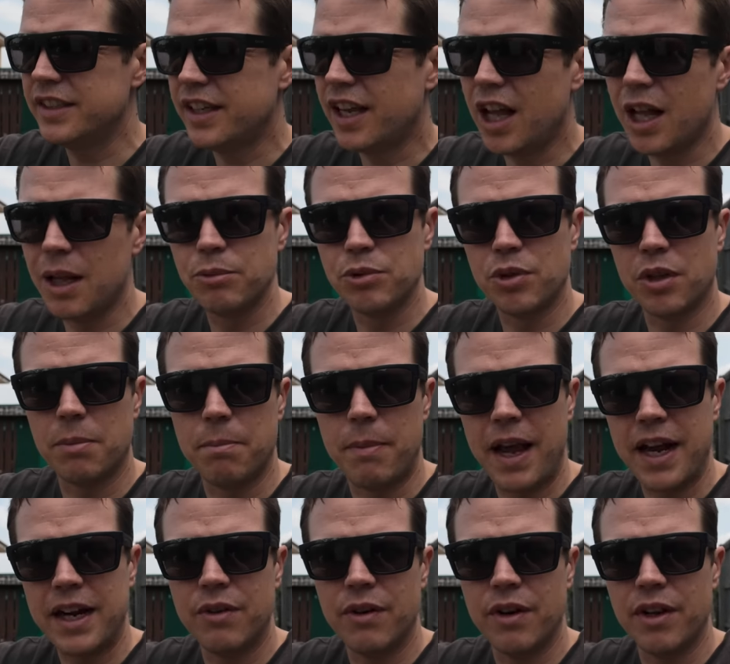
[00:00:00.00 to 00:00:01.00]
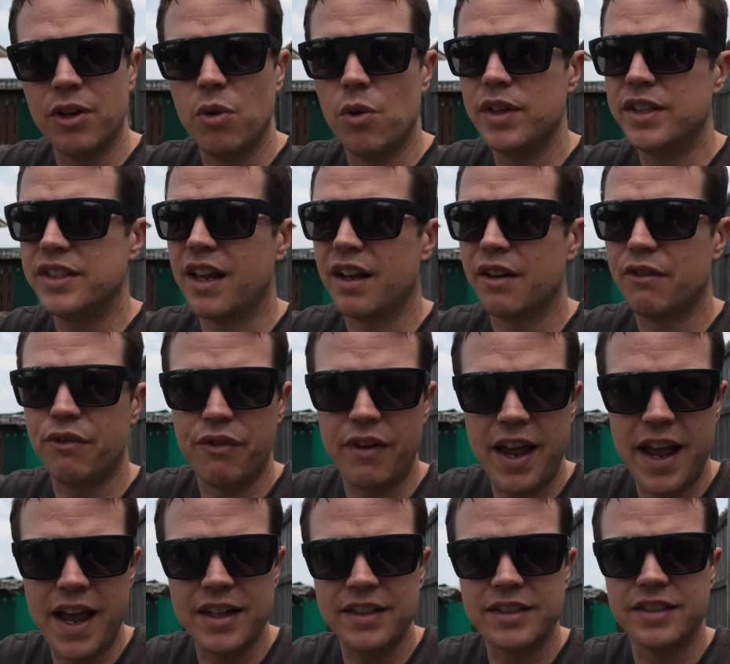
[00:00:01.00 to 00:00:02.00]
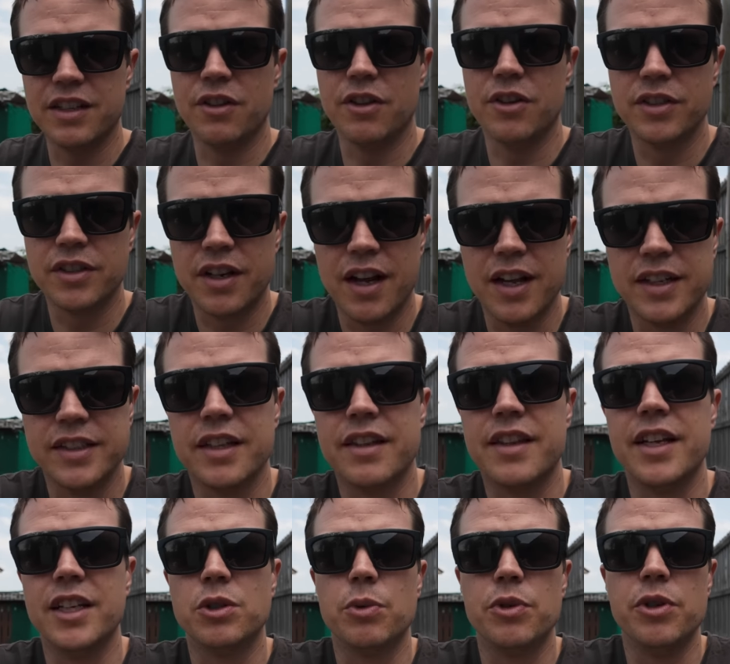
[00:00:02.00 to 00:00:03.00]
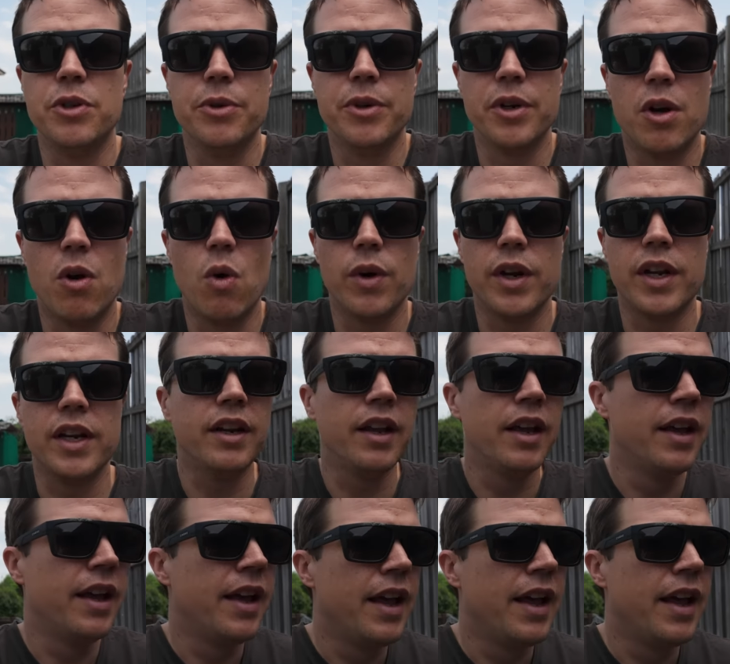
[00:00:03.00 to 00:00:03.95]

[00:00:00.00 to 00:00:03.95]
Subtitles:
just helps with background noise like fans and those kinds of things when you're recording.